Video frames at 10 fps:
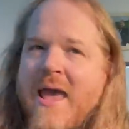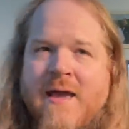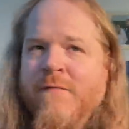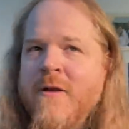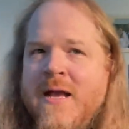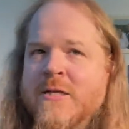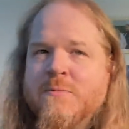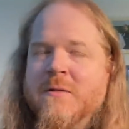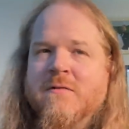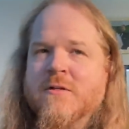Every
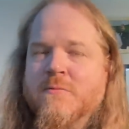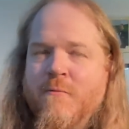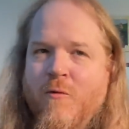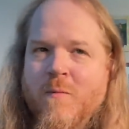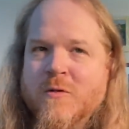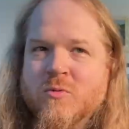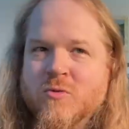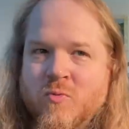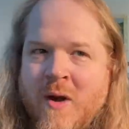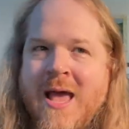aspect of this performance
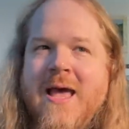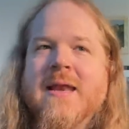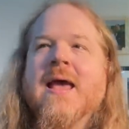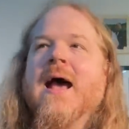was rad.